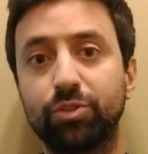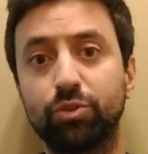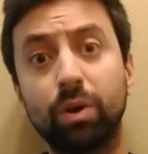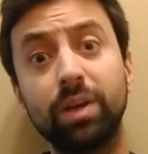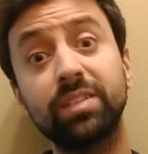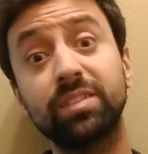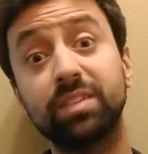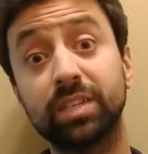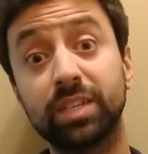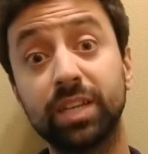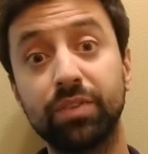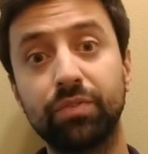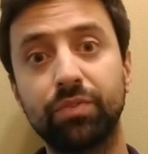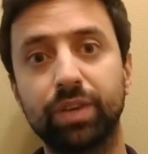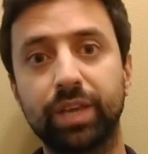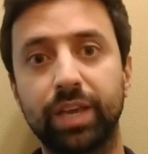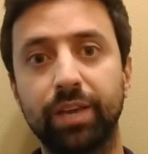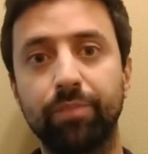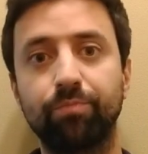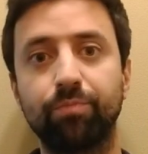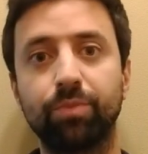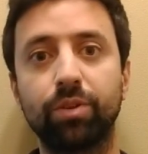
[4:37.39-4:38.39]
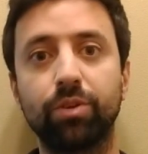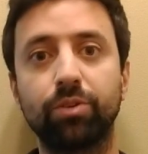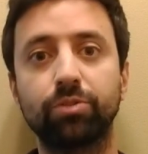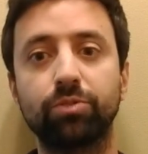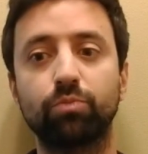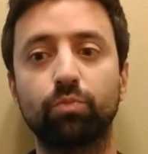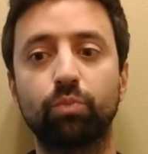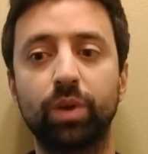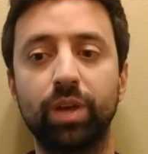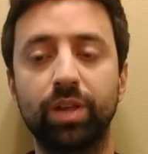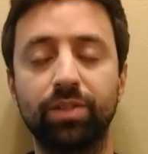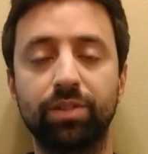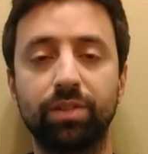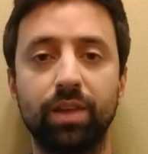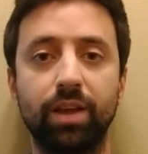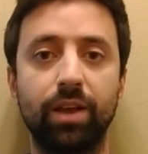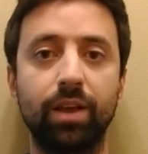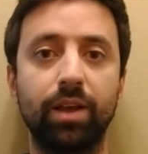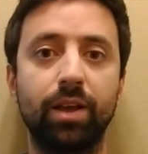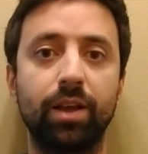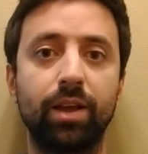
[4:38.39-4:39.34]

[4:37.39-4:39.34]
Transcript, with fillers: is quite significant. With